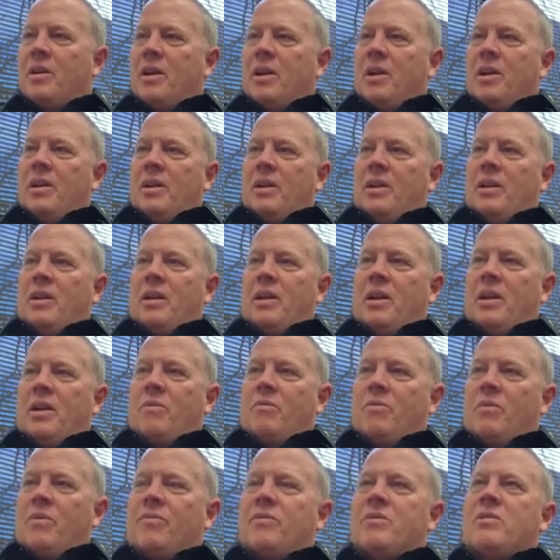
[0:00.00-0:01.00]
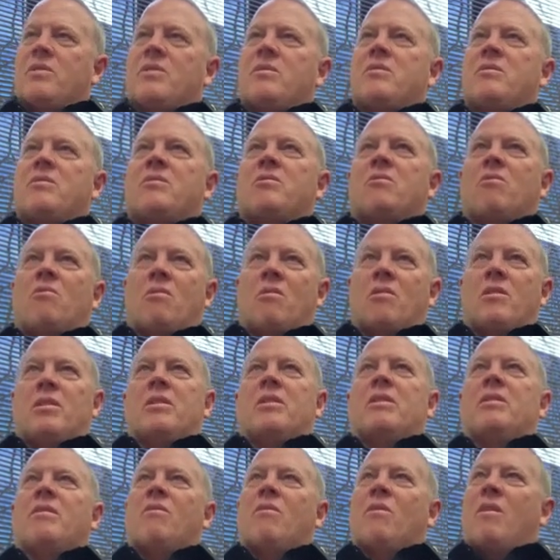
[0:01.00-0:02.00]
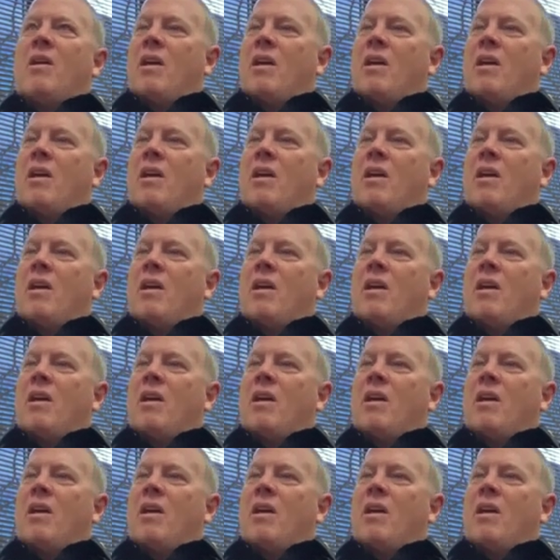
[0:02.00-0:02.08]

Mm-hmm. And we've just started the